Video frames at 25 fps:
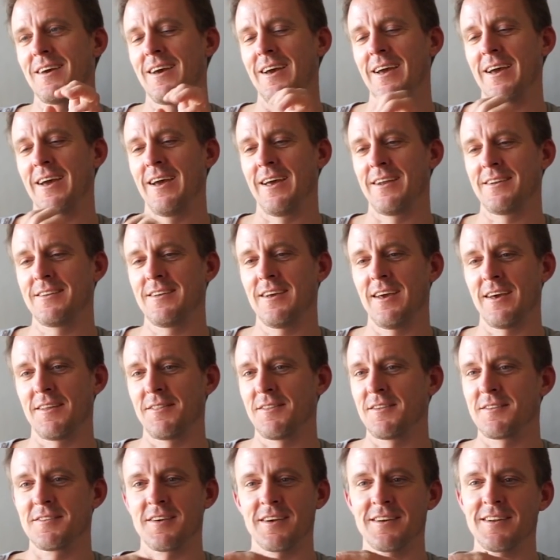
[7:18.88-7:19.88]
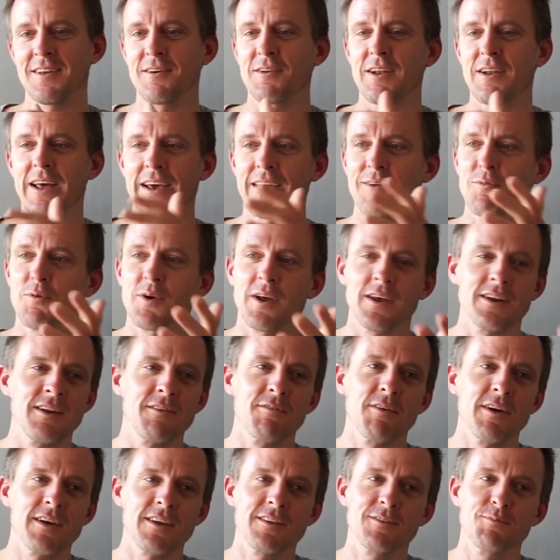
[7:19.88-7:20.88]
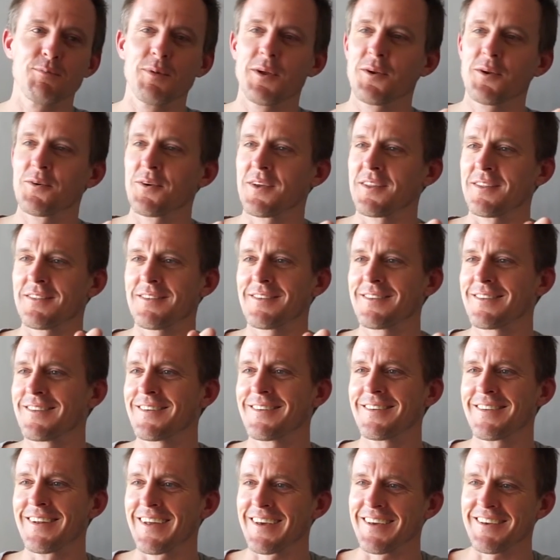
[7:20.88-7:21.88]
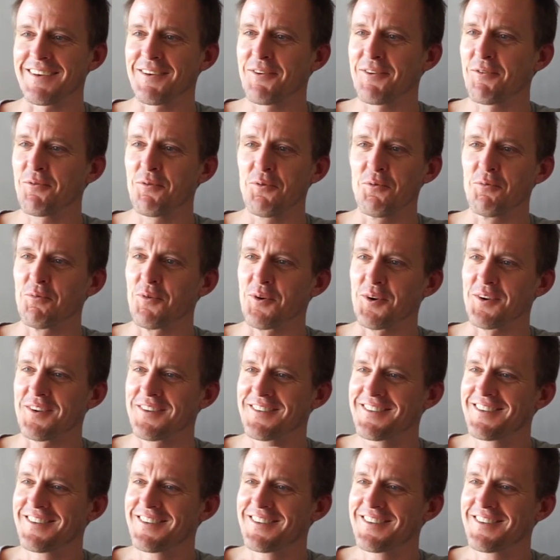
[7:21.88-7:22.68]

and he had this idea like what I never experienced like who would